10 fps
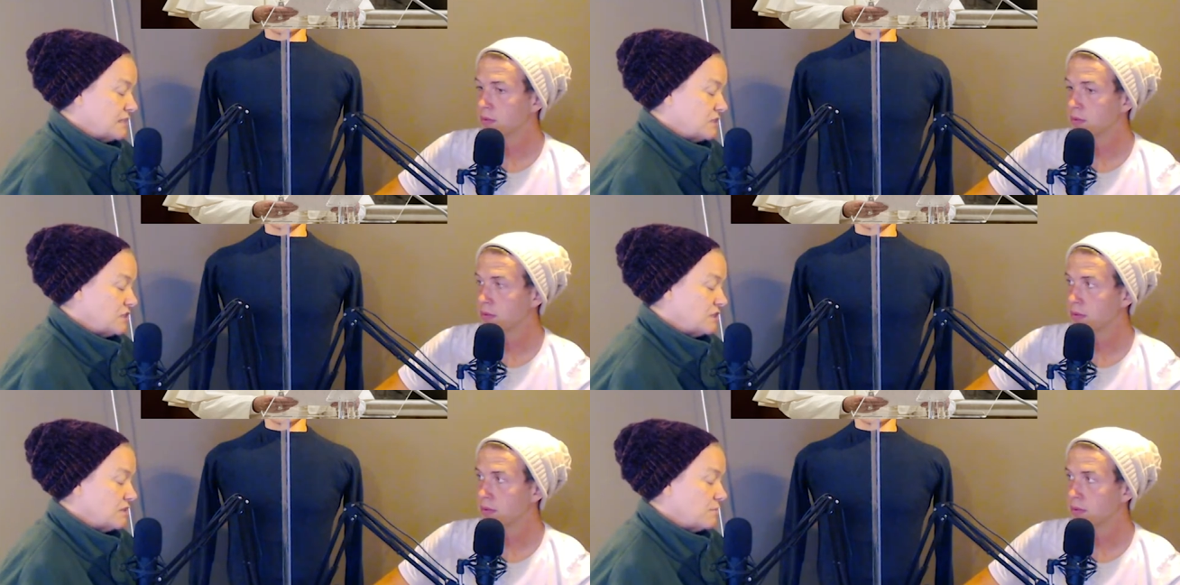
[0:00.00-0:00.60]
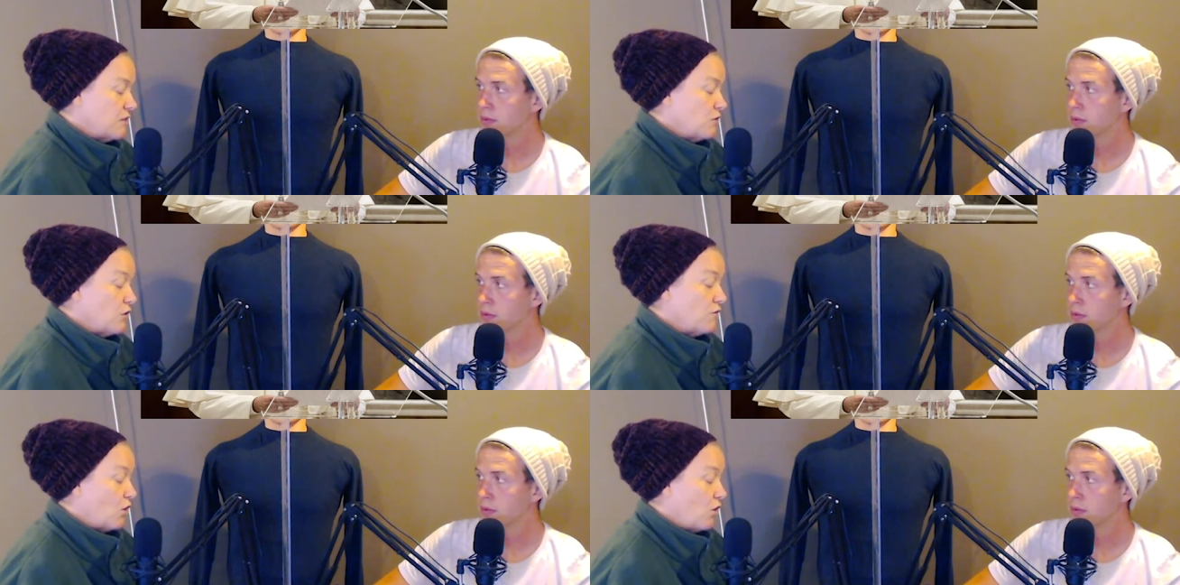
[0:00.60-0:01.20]
Speaker 1: She is the mother
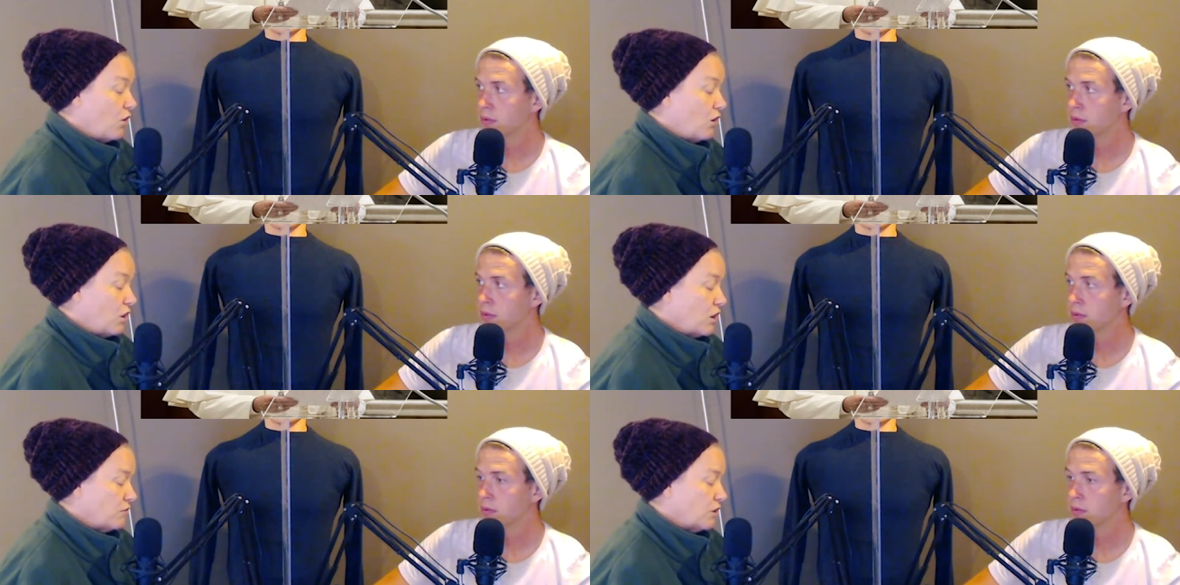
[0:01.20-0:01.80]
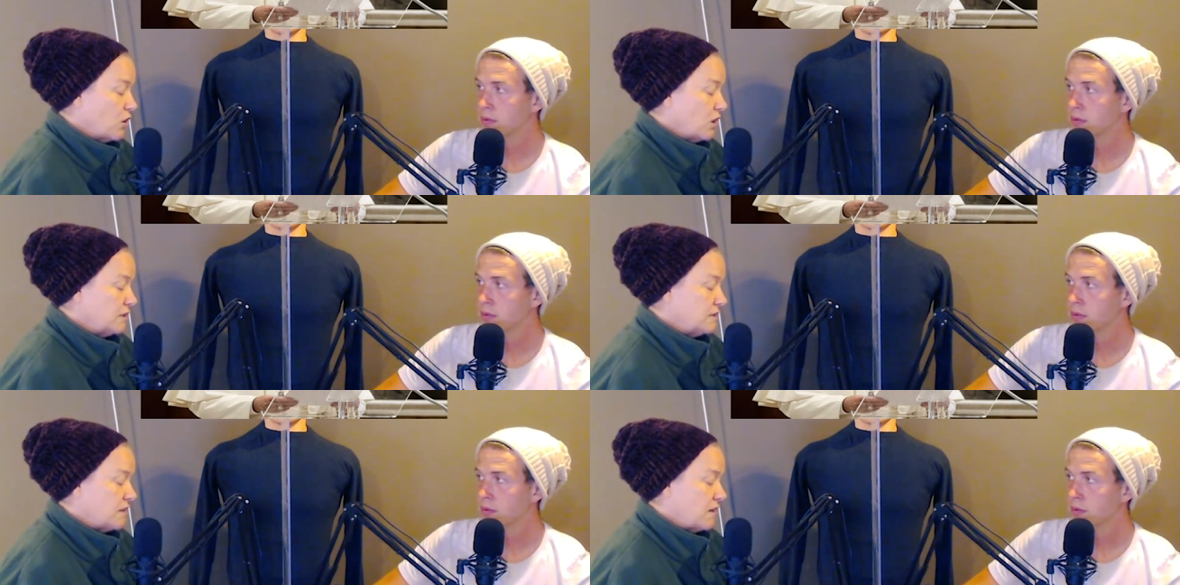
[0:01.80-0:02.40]
of all,
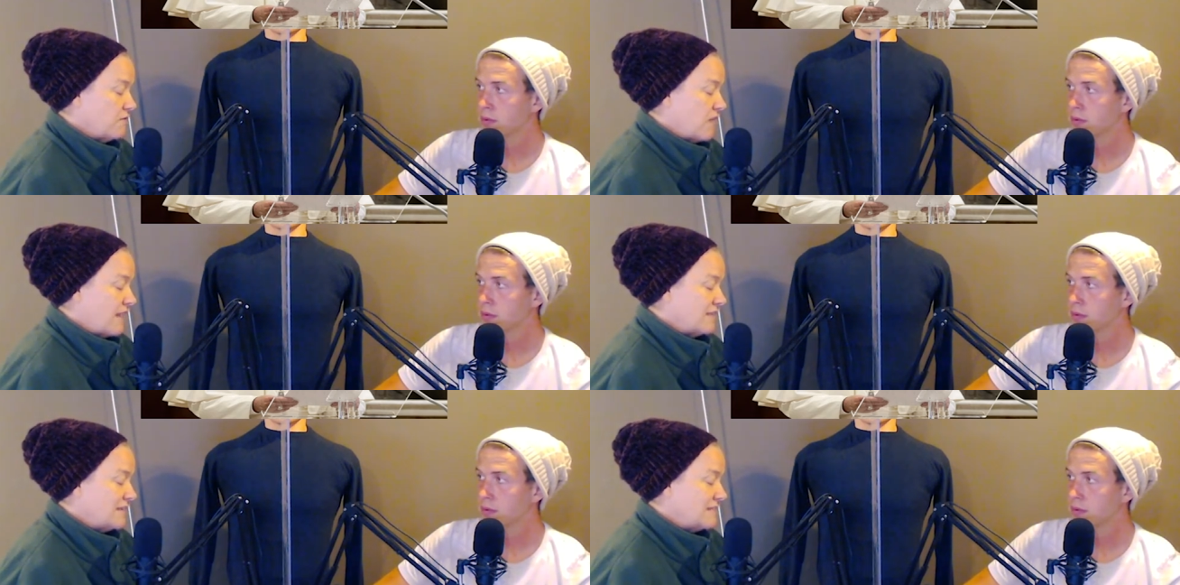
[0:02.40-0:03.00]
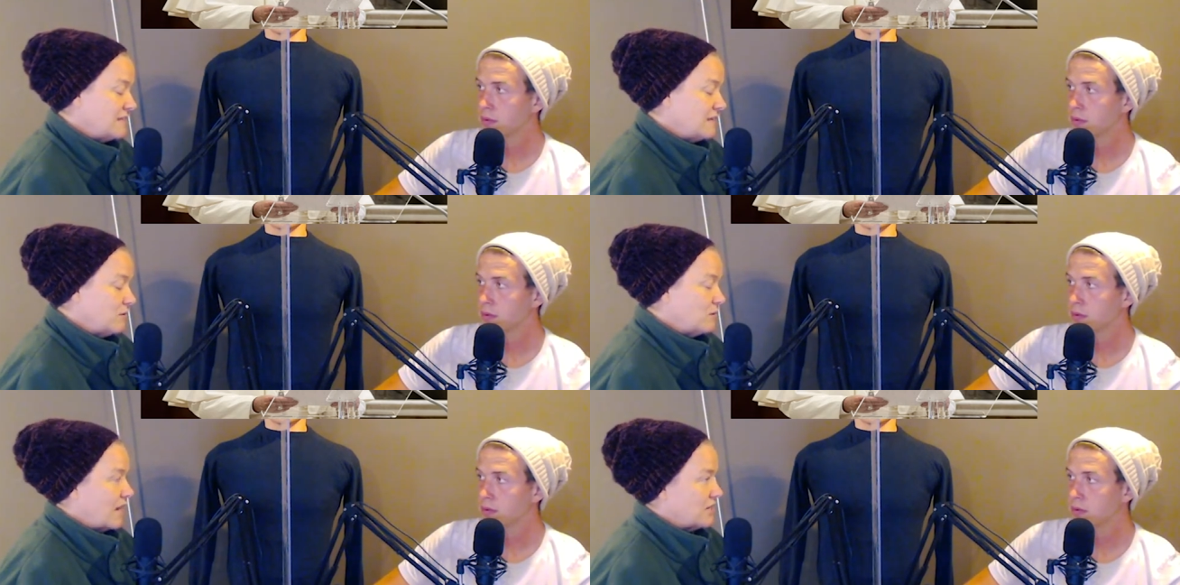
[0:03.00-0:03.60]
regardless of ethnicity
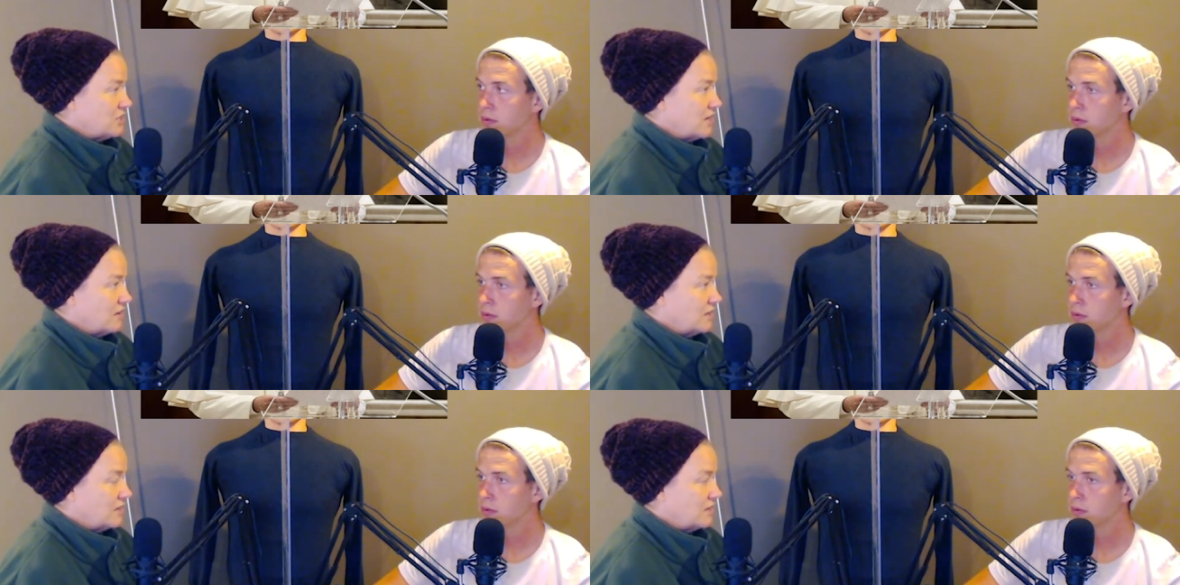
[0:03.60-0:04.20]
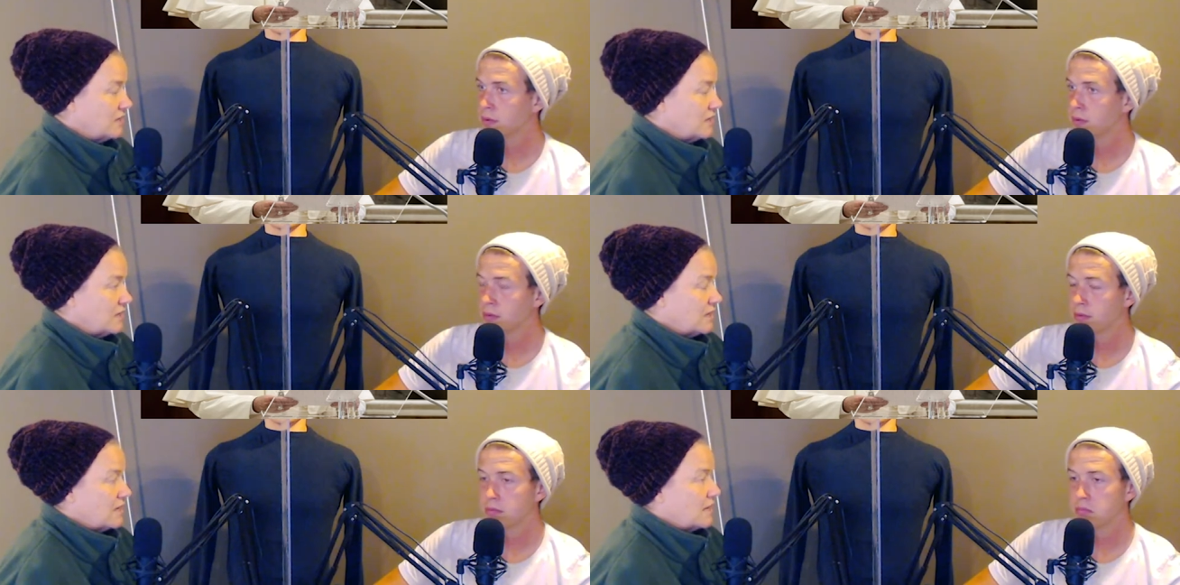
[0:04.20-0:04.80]
or nationality.
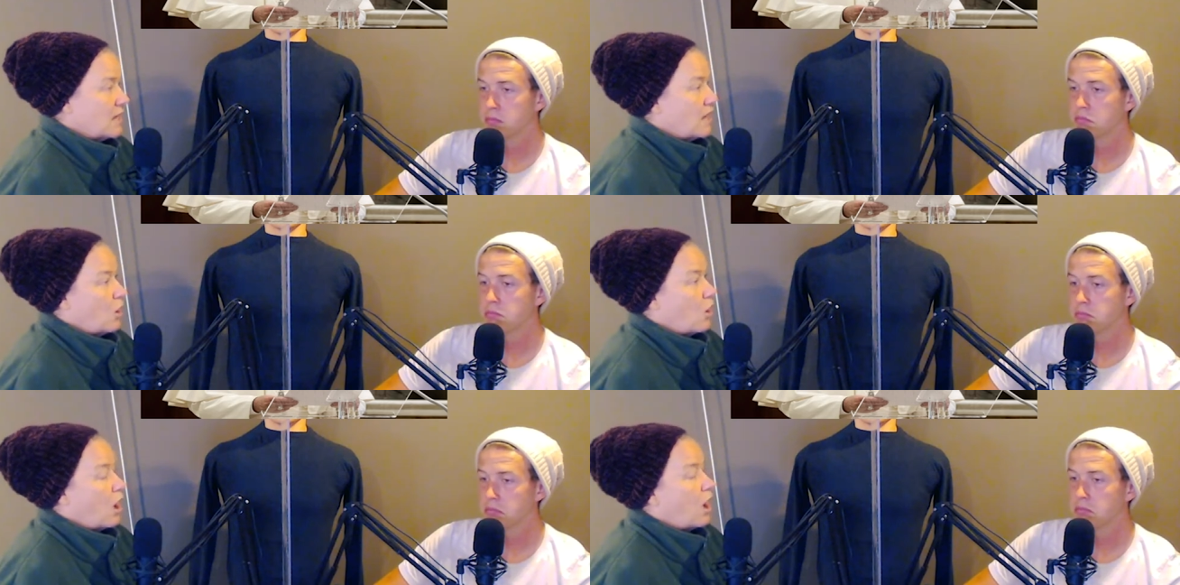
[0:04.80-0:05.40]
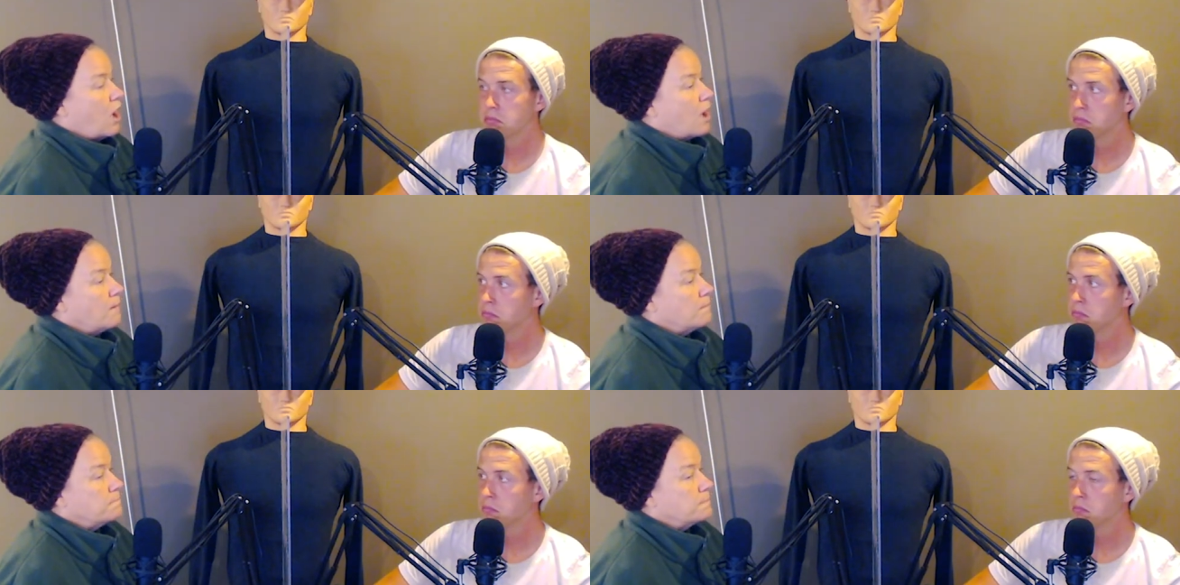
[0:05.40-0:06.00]

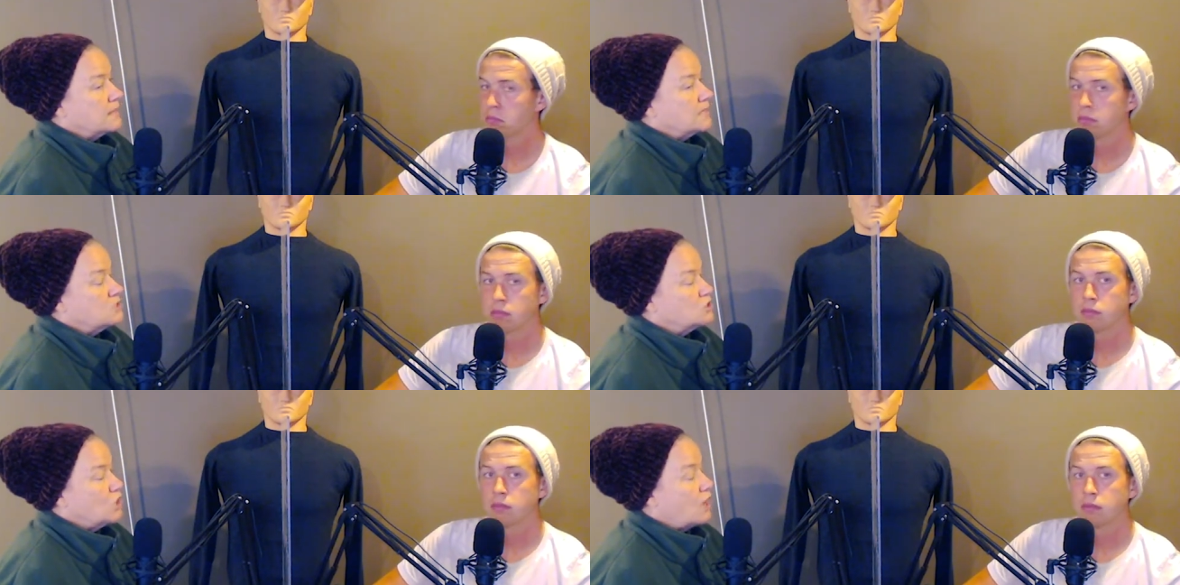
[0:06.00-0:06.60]
Um, so